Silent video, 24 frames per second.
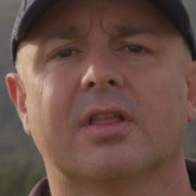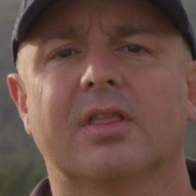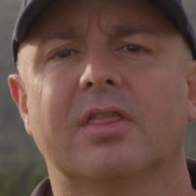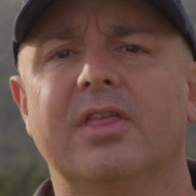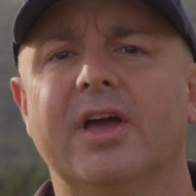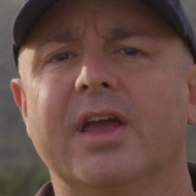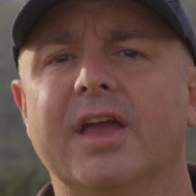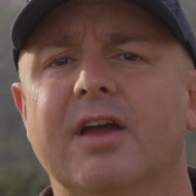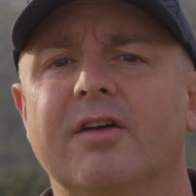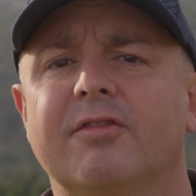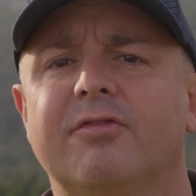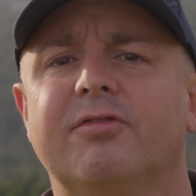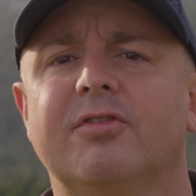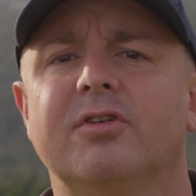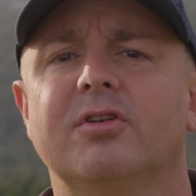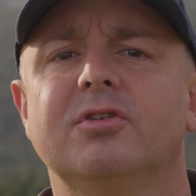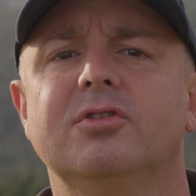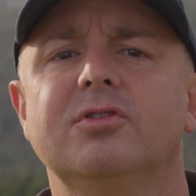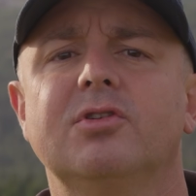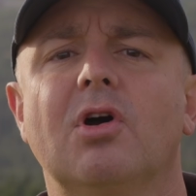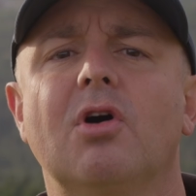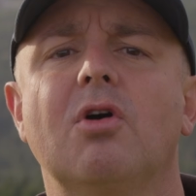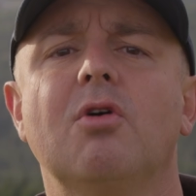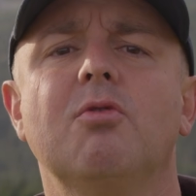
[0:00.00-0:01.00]
they have
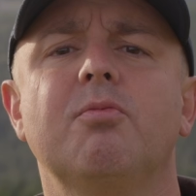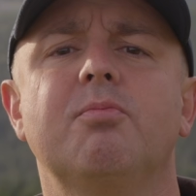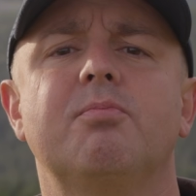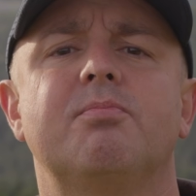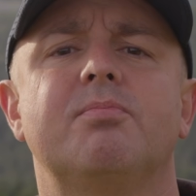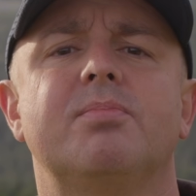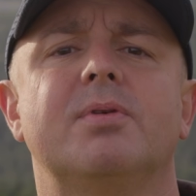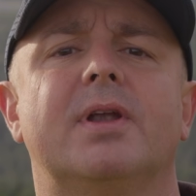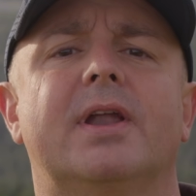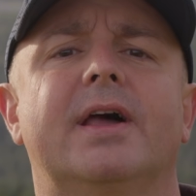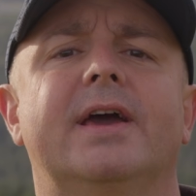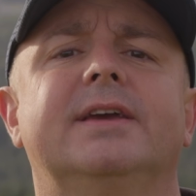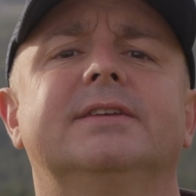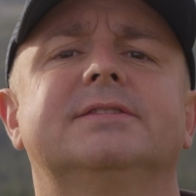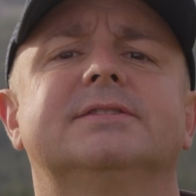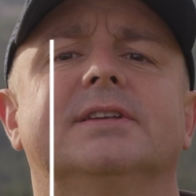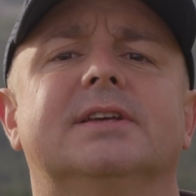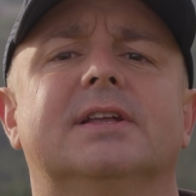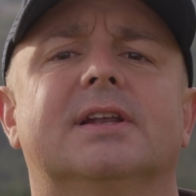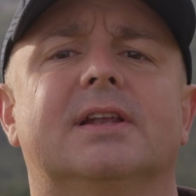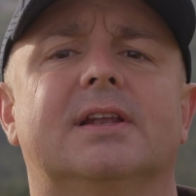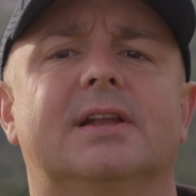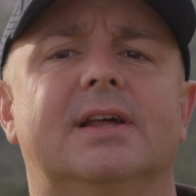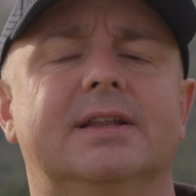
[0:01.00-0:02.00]
no place
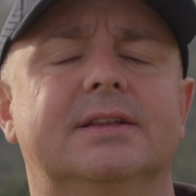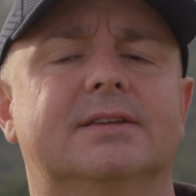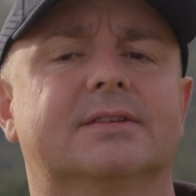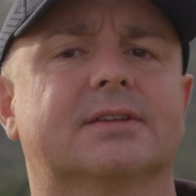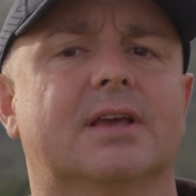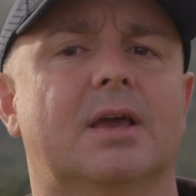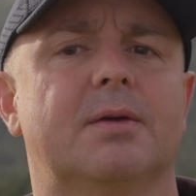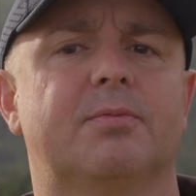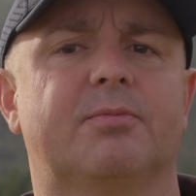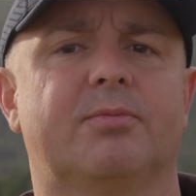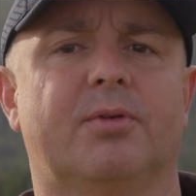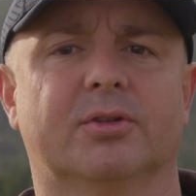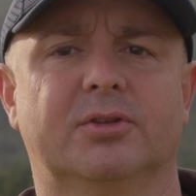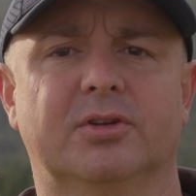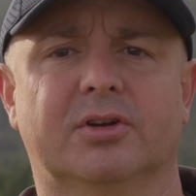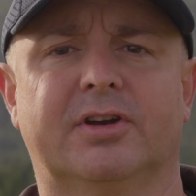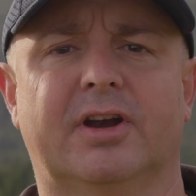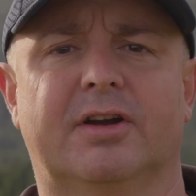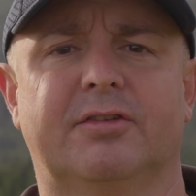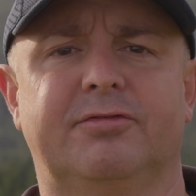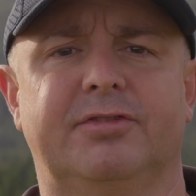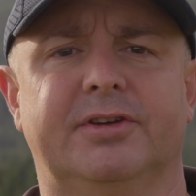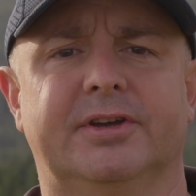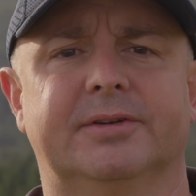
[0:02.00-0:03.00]
in landscape
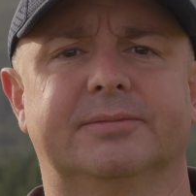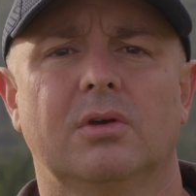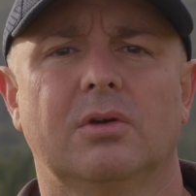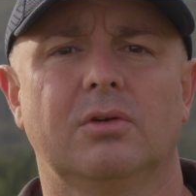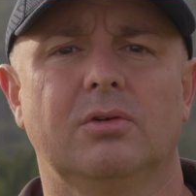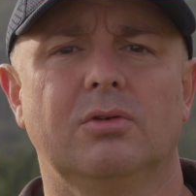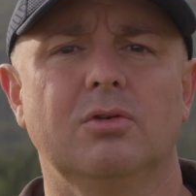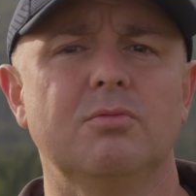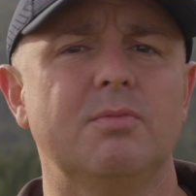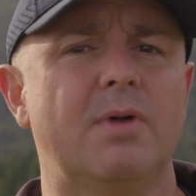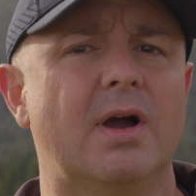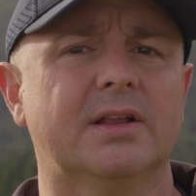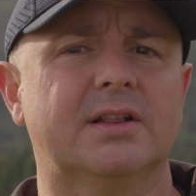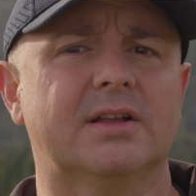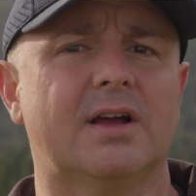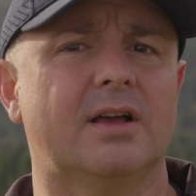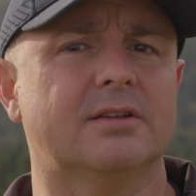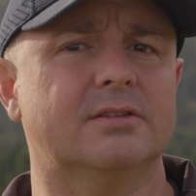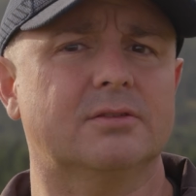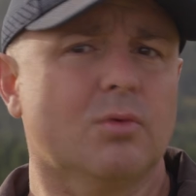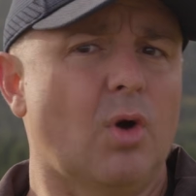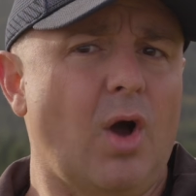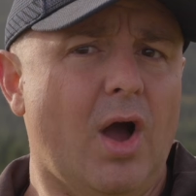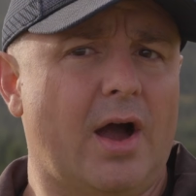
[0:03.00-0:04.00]
photography. You might
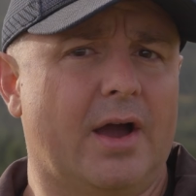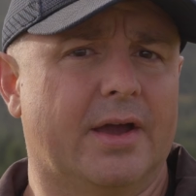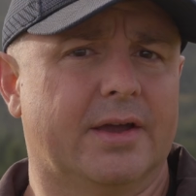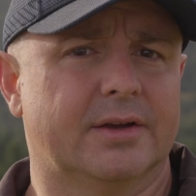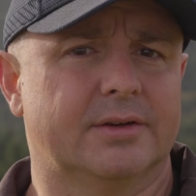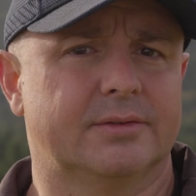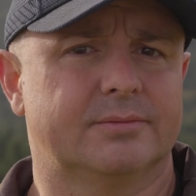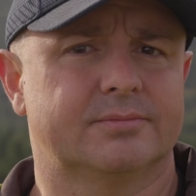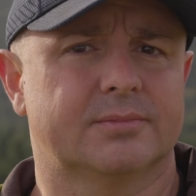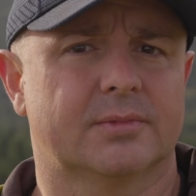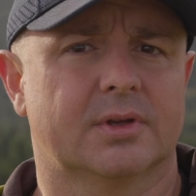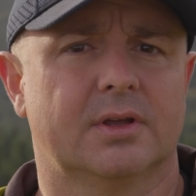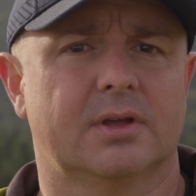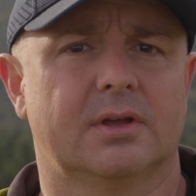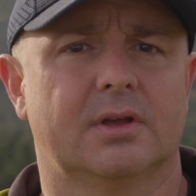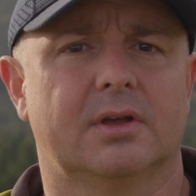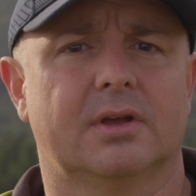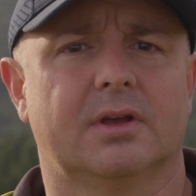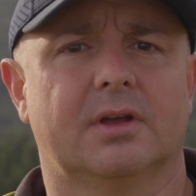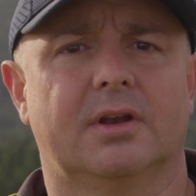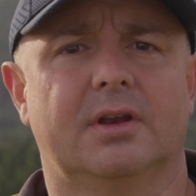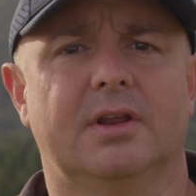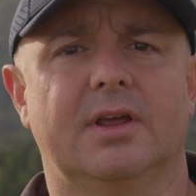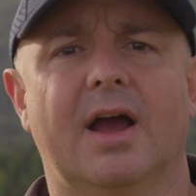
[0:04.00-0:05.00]
ask why?
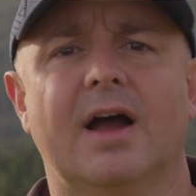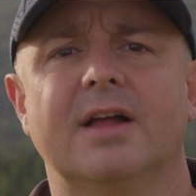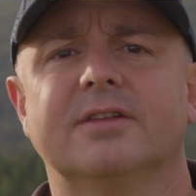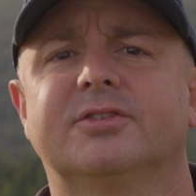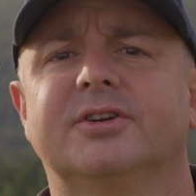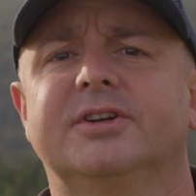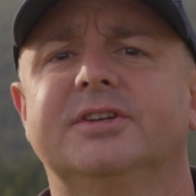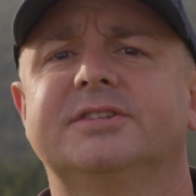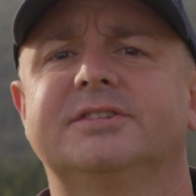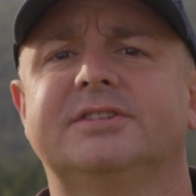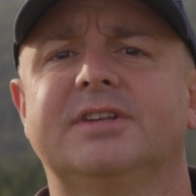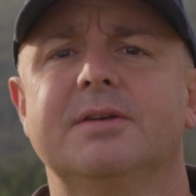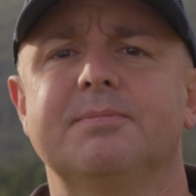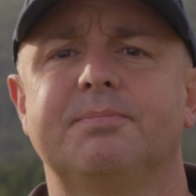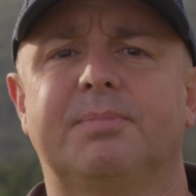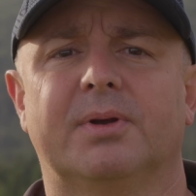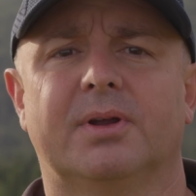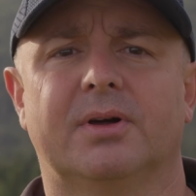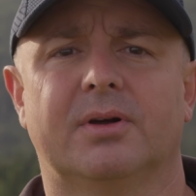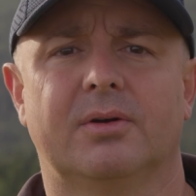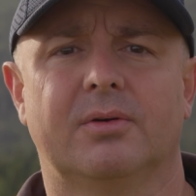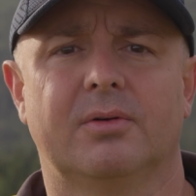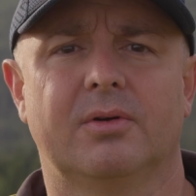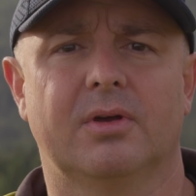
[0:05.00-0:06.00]
The answer is
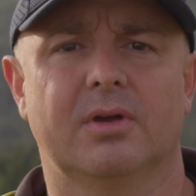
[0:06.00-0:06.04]
simple.